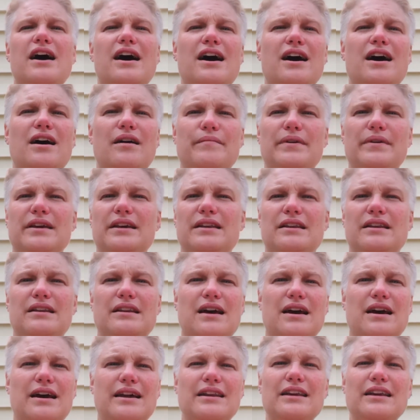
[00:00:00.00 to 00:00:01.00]
I mean,
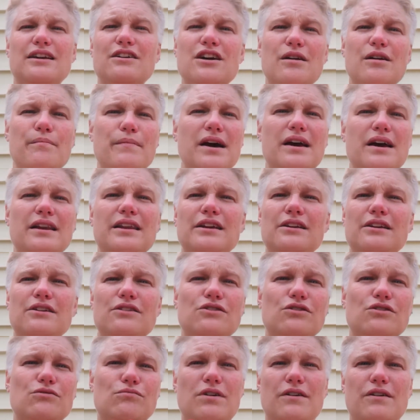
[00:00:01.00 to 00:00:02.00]
I didn't come on
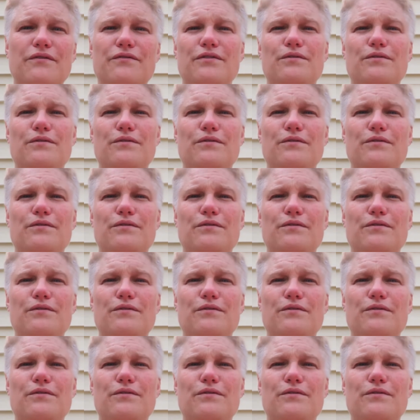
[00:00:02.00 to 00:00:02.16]
here to run